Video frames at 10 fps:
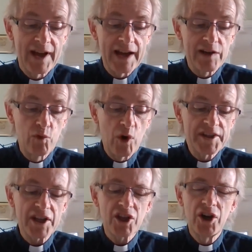and of
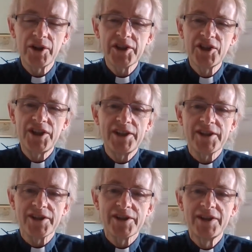what it cost
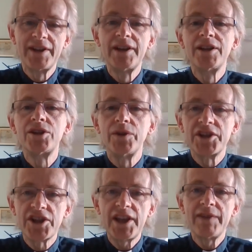Jesus to
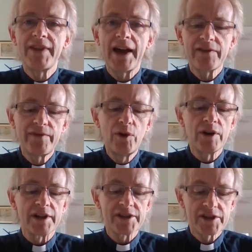achieve that
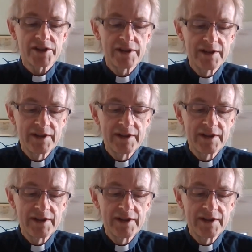for us.